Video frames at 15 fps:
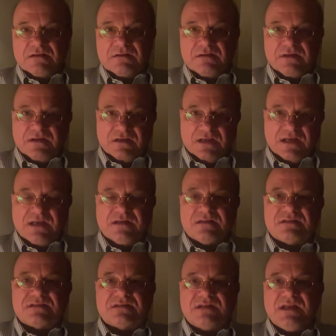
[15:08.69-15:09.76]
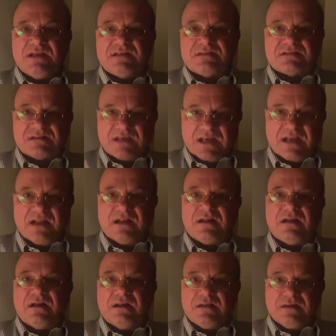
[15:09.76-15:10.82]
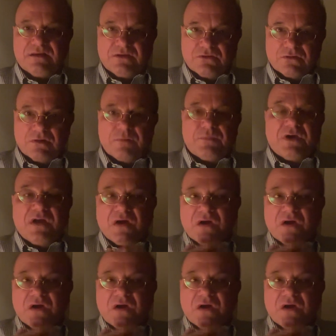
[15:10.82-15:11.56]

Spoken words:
the United States, Canada, and Europe,